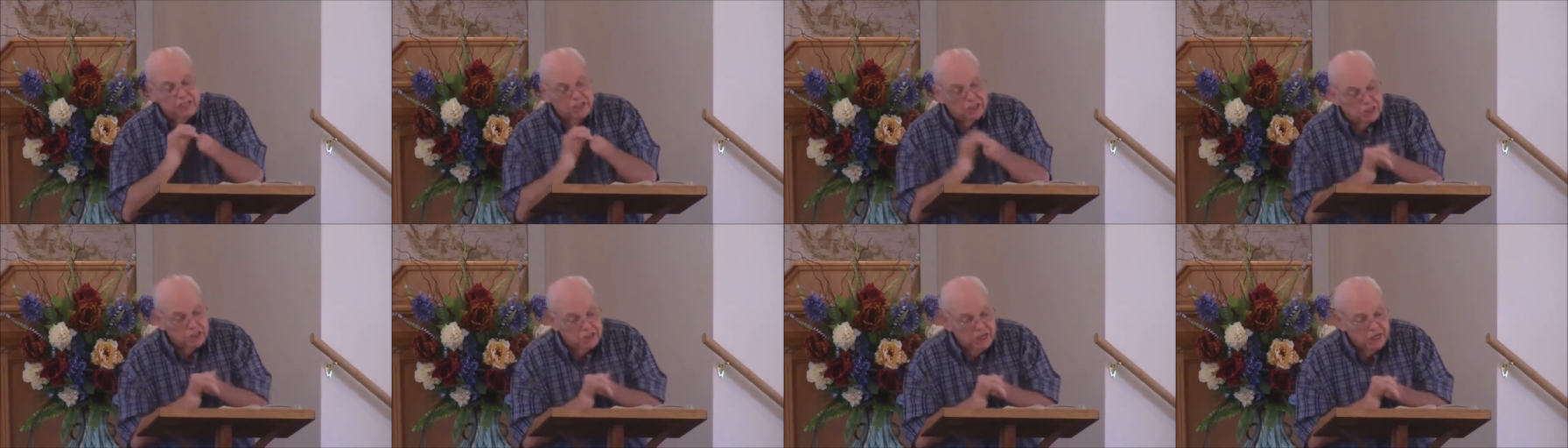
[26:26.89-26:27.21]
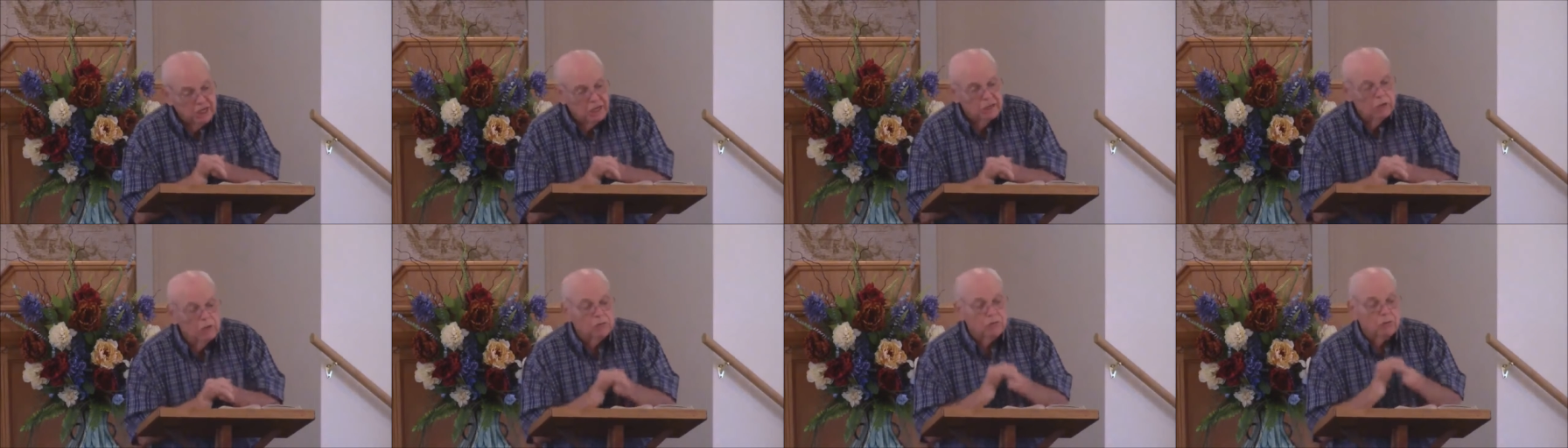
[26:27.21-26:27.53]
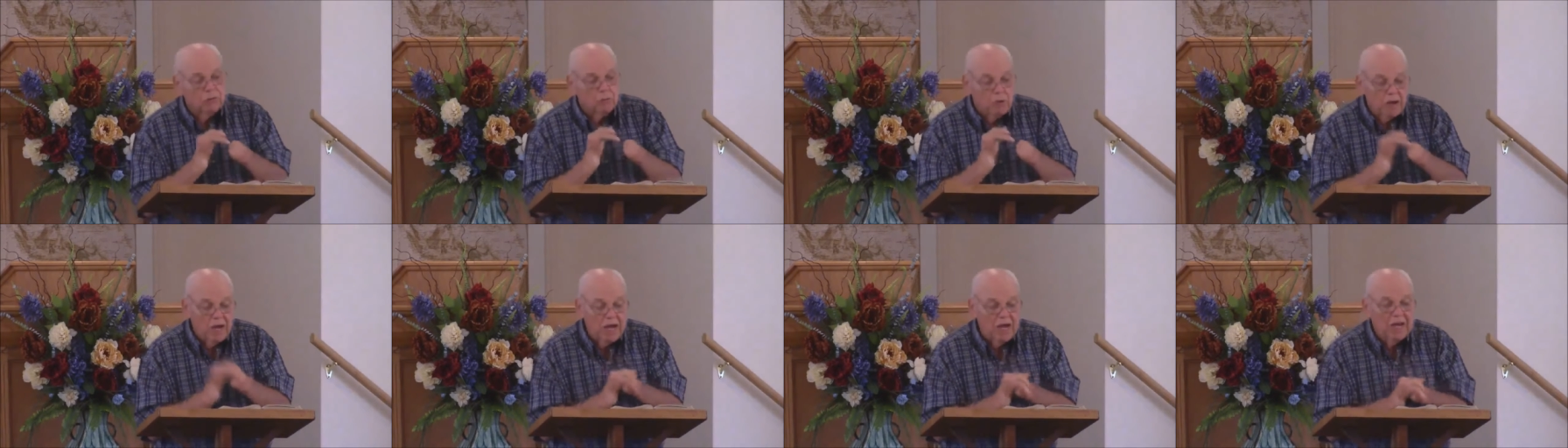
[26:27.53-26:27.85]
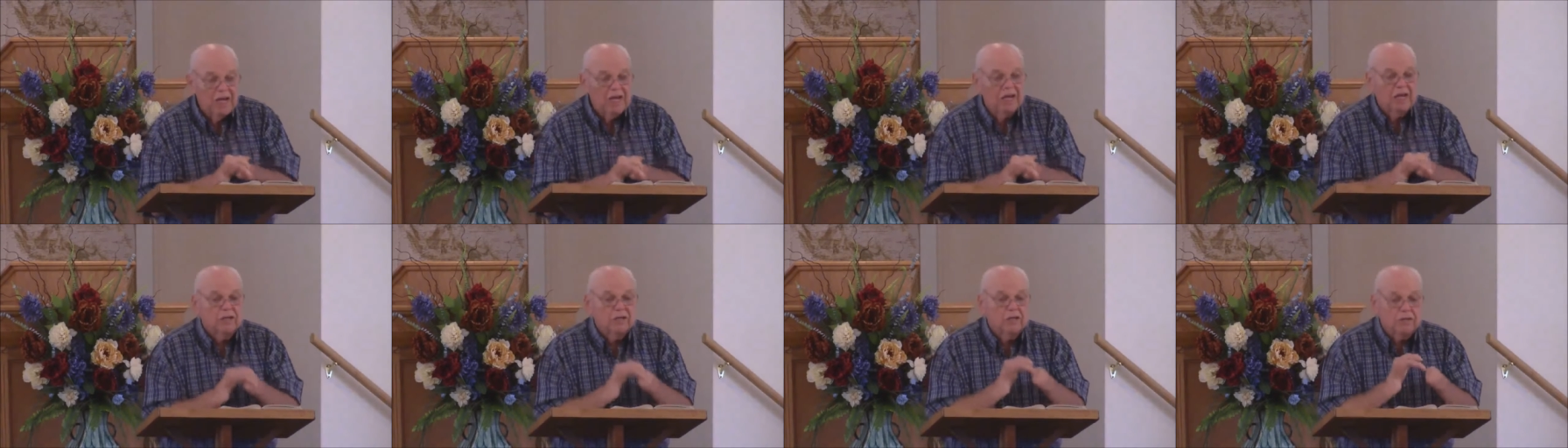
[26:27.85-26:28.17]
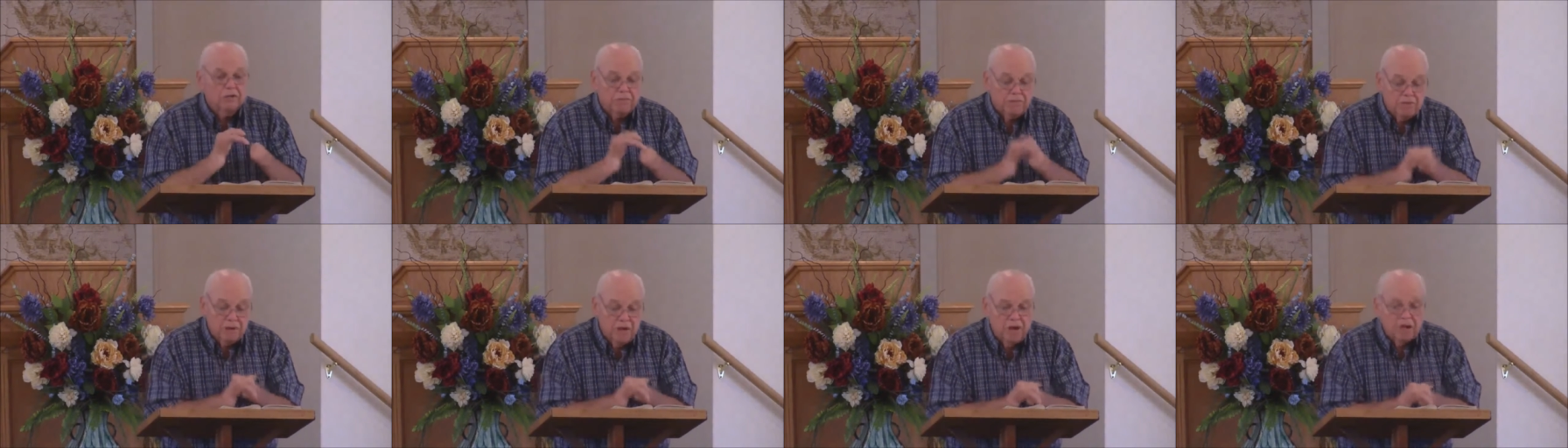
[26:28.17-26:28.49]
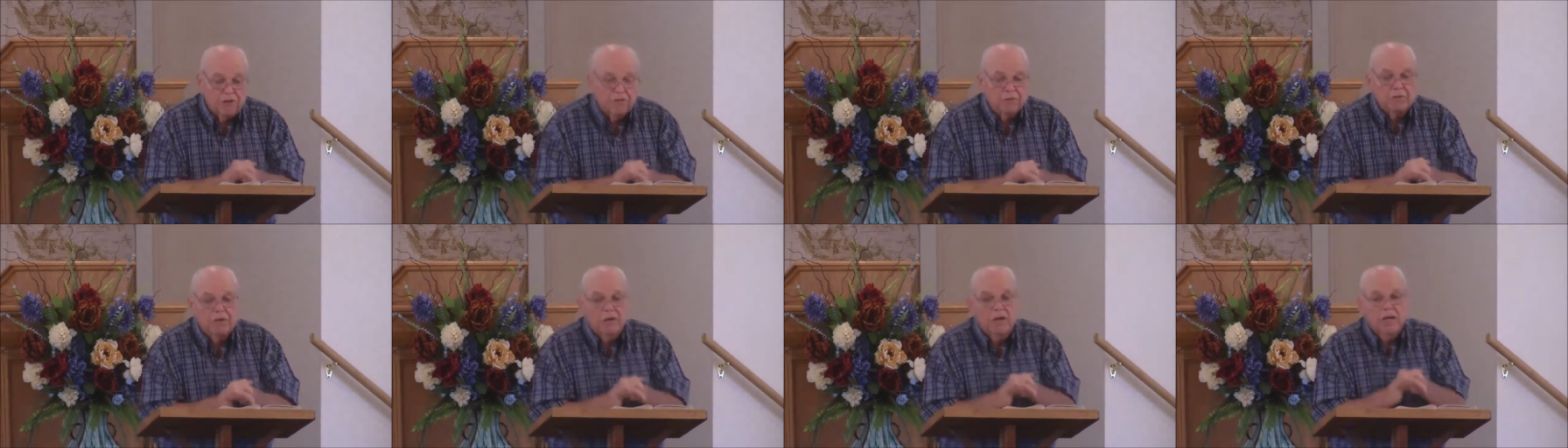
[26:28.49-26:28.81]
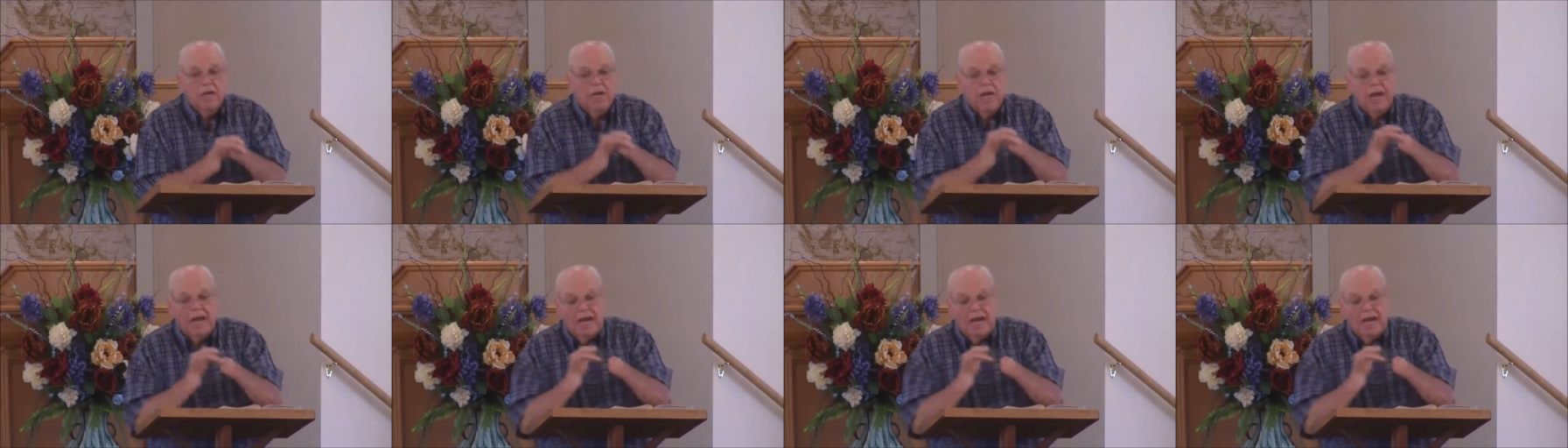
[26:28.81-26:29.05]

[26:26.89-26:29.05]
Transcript: sits on the right hand of the Father,